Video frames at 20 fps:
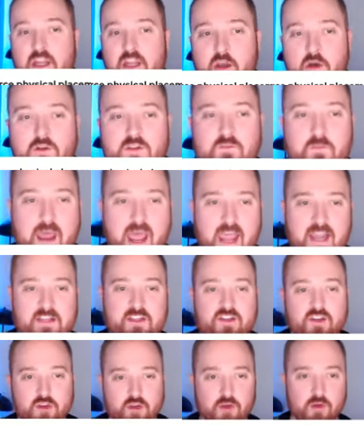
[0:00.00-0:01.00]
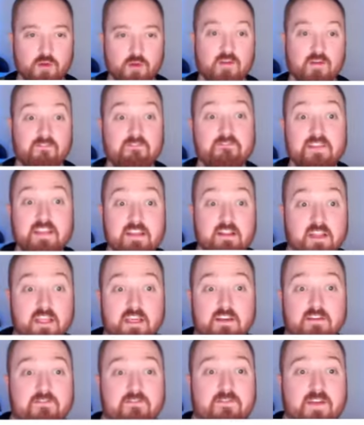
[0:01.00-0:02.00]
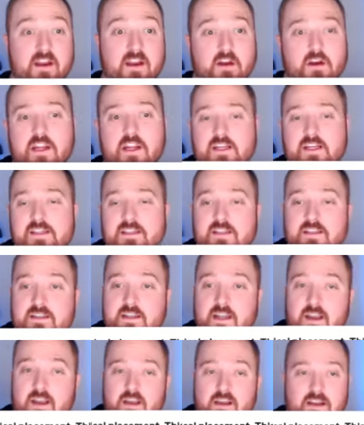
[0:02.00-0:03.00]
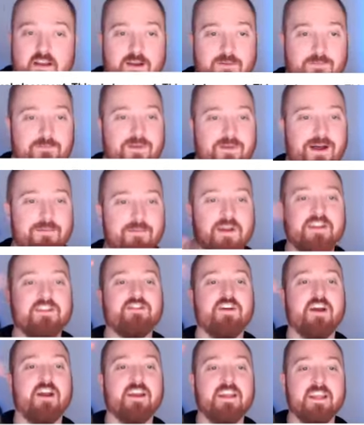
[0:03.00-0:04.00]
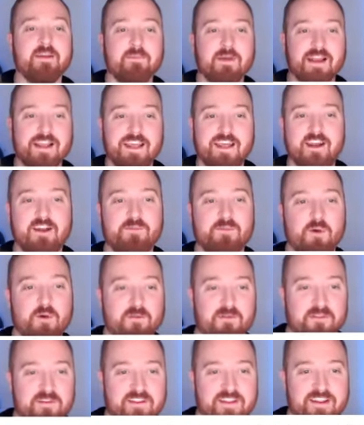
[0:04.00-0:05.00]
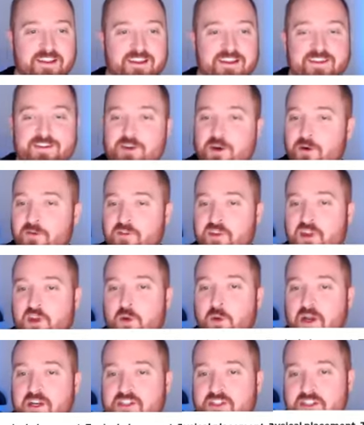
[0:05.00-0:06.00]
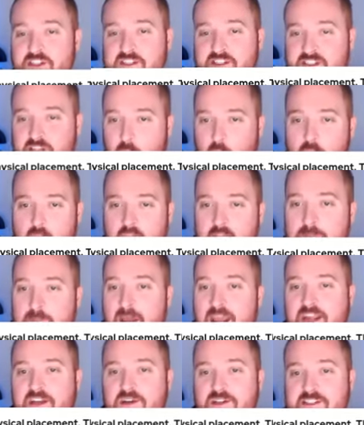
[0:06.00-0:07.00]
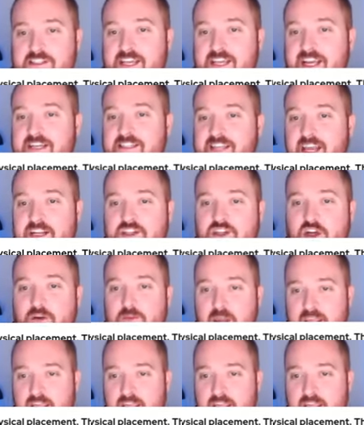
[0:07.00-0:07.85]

it goes back to the feeling of fairness. I'm, I'm like trying to get my head up over the over the question. So Michael says, I took